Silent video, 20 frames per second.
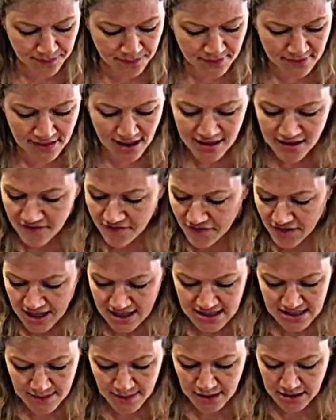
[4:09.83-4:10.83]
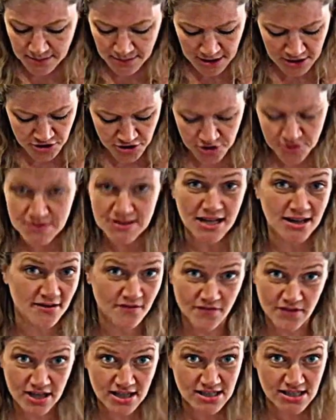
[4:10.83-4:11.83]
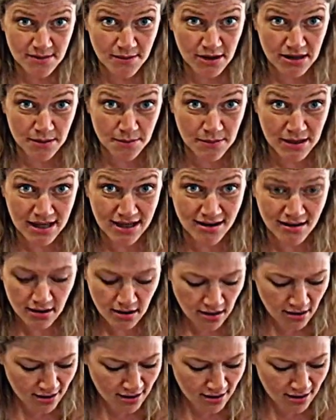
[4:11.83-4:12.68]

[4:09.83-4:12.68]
nothing fancy about the mushrooms, nothing fancy about the meat.